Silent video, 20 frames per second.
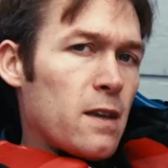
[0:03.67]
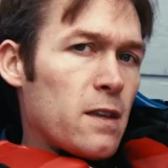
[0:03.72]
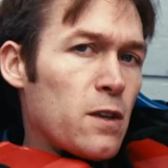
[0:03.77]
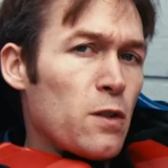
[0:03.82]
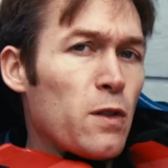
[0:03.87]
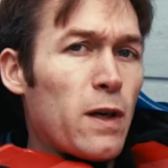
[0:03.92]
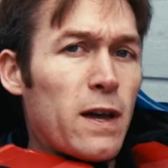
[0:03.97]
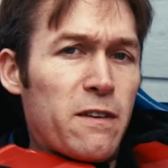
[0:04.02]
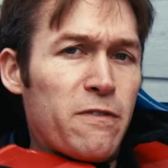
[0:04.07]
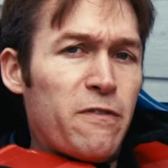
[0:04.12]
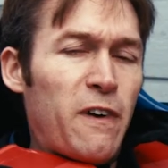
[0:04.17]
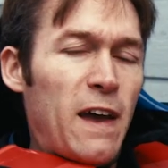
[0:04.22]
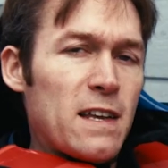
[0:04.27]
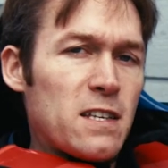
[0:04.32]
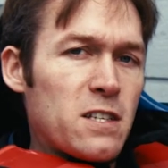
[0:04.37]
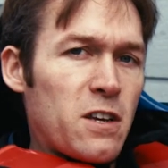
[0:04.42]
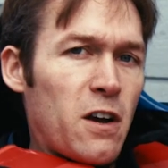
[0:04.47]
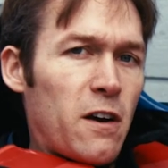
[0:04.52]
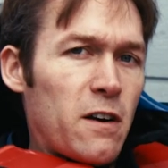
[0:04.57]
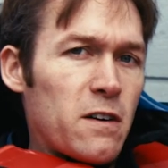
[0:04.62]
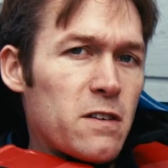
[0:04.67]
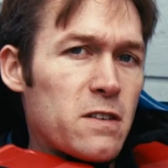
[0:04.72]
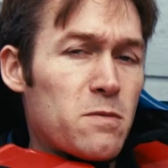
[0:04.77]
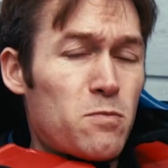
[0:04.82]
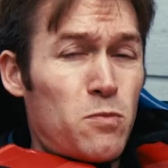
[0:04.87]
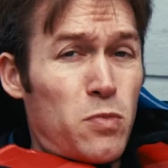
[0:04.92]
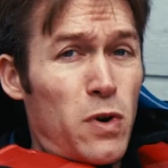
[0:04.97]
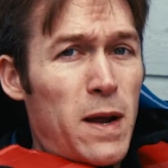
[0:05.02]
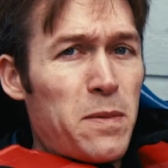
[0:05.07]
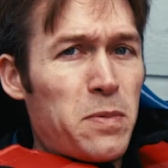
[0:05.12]
you like fast cars
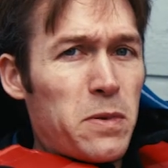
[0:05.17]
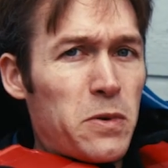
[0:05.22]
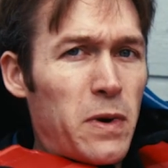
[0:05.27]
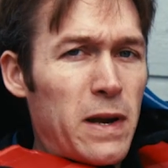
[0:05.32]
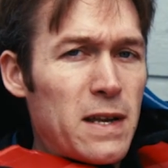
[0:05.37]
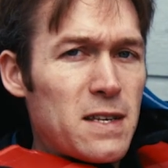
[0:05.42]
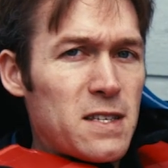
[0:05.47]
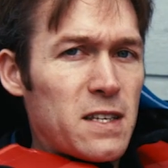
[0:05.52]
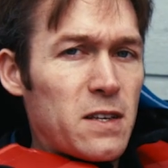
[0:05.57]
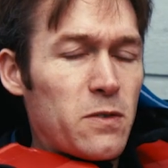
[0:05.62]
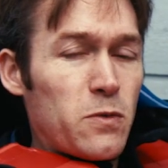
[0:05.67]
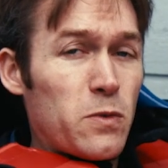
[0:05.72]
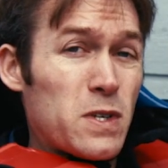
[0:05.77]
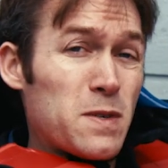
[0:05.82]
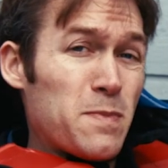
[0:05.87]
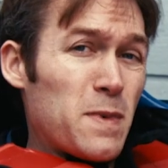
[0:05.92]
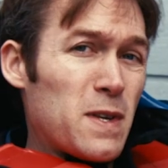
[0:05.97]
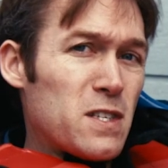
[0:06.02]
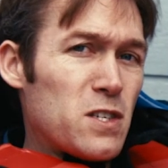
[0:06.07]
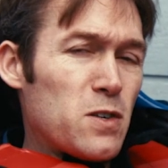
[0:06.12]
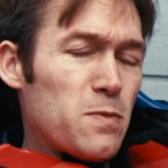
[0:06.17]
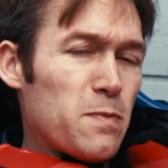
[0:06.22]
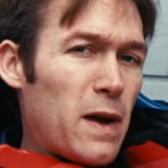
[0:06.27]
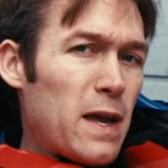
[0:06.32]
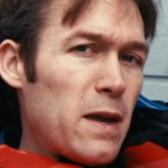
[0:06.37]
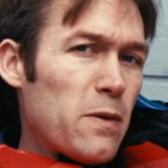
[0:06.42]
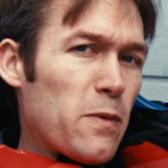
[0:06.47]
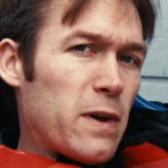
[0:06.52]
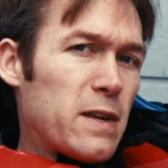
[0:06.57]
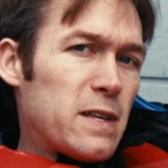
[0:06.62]
and probably racing, which means you
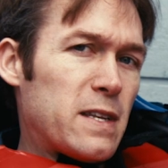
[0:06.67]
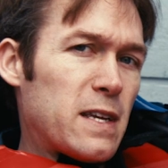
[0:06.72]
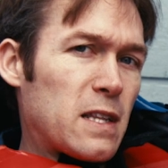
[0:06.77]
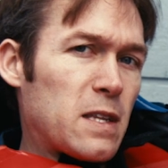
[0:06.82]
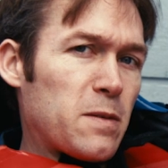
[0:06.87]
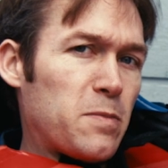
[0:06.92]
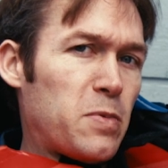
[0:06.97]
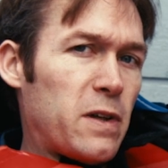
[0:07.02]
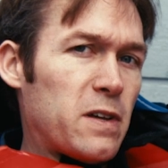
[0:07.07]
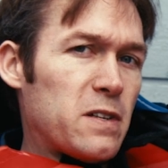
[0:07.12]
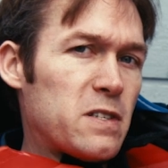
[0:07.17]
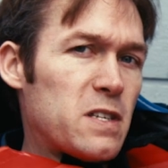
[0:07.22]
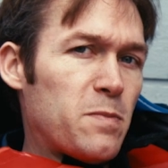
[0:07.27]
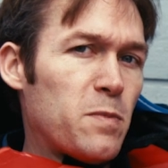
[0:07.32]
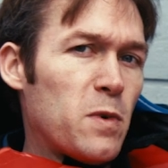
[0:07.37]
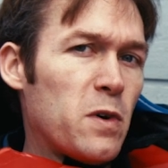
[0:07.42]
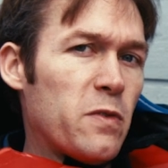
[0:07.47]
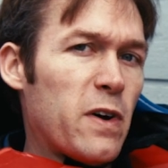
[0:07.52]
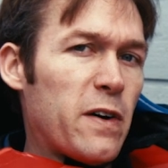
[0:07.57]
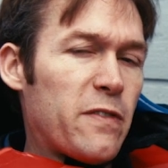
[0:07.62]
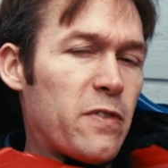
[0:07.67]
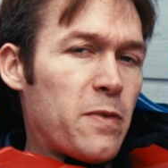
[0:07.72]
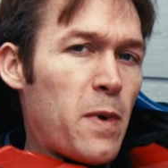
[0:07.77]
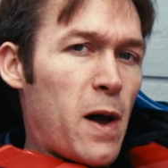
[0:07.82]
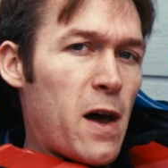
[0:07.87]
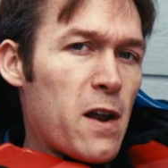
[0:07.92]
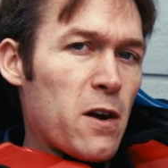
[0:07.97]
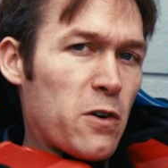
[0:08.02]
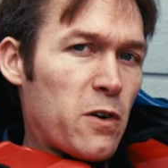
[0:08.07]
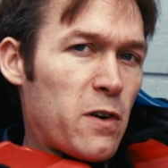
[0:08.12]
might want to take the plunge and move up from
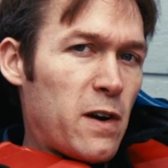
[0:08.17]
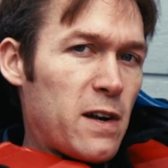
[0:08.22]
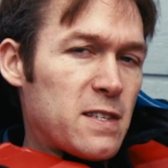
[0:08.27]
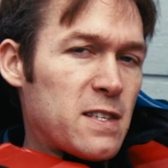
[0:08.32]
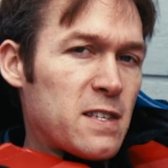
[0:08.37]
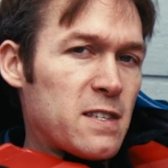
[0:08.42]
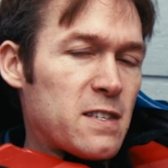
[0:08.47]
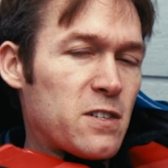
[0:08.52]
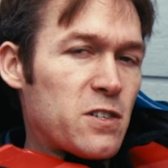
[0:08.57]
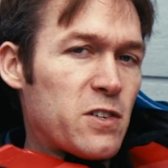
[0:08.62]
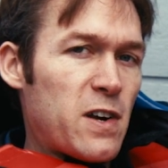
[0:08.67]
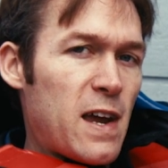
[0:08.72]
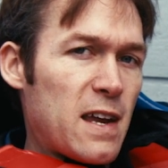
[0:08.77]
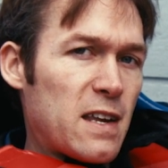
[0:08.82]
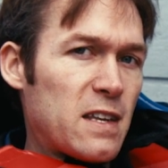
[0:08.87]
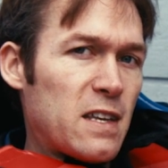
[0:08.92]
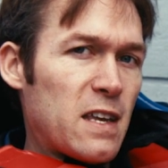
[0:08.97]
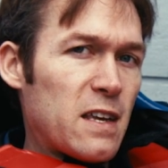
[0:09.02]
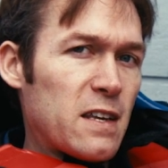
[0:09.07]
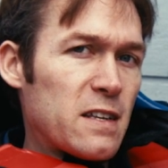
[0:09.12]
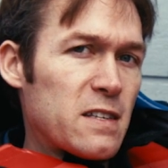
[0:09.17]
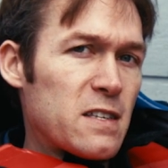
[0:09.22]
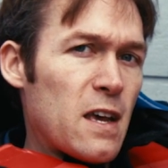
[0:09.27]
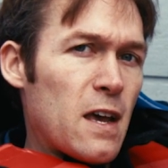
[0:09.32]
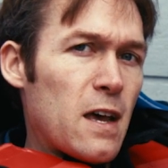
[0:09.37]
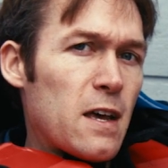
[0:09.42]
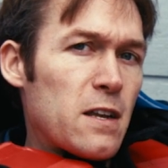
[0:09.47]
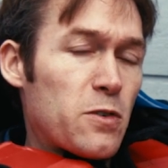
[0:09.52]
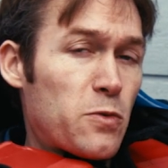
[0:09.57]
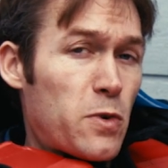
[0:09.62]
autocrosses and track days
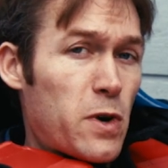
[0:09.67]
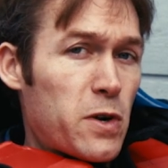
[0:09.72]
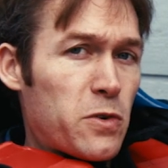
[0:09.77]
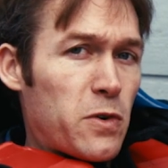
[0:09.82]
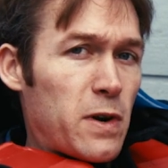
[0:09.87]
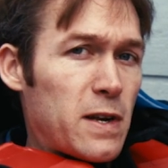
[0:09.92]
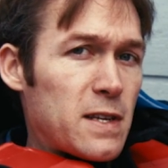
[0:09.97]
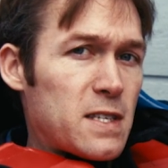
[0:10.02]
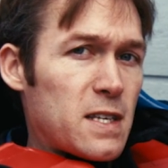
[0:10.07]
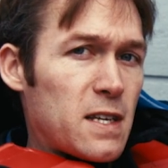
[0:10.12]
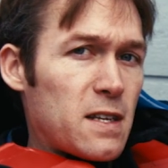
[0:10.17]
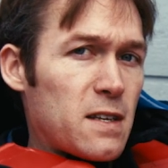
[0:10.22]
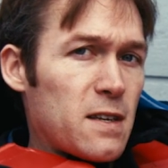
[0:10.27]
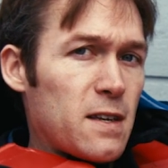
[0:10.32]
to road racing.